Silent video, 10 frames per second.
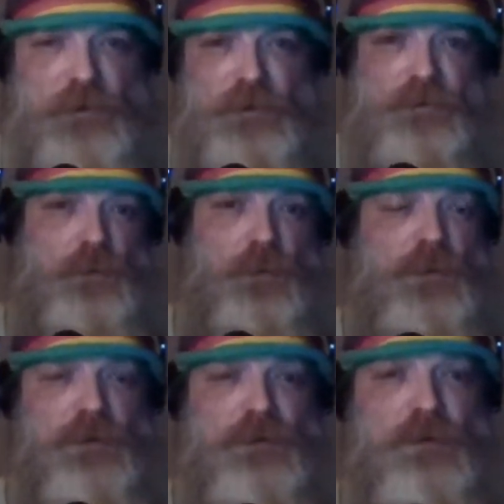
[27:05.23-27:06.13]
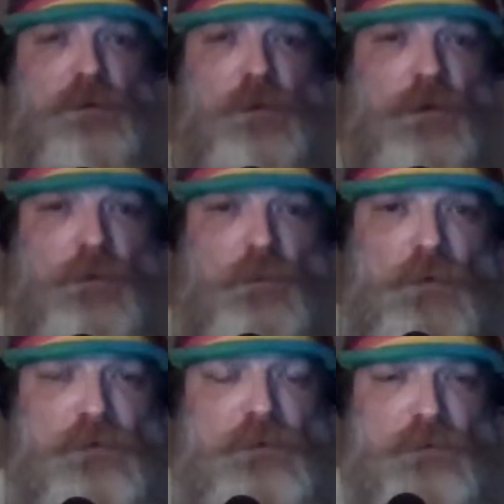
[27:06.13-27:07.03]
There's more than 600
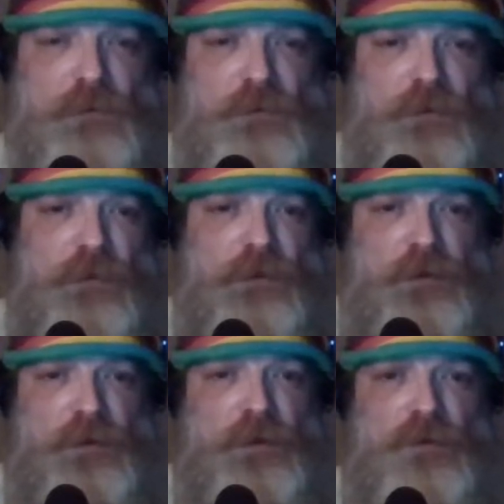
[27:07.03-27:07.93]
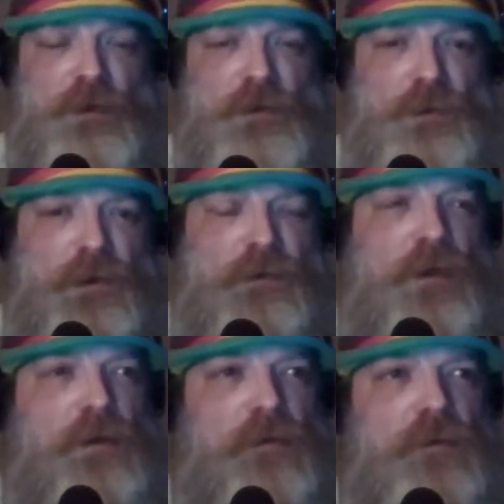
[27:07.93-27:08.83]
questions, and
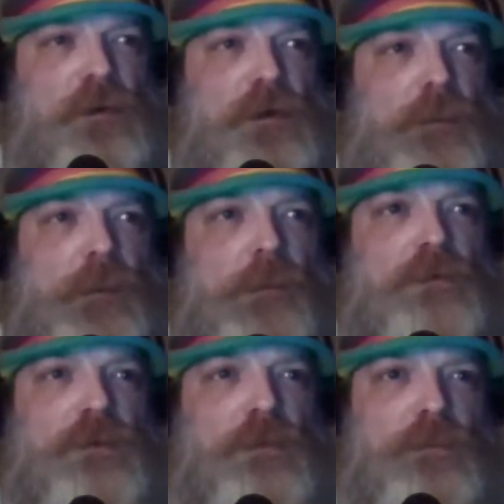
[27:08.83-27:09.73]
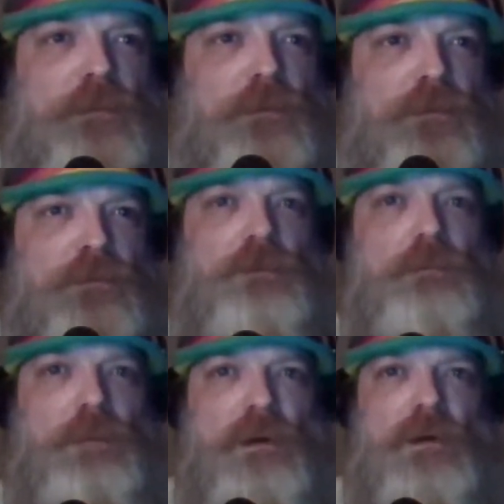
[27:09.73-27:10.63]
2,500 people
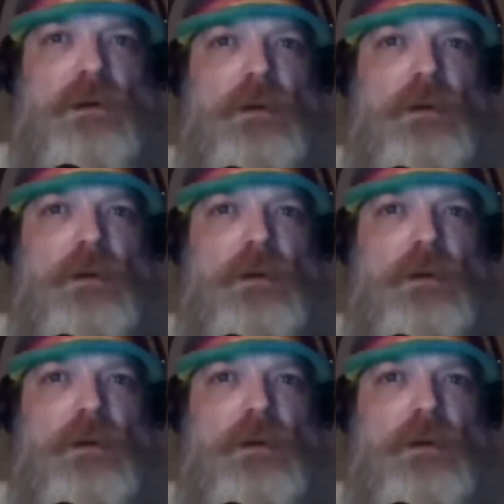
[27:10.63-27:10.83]
took part.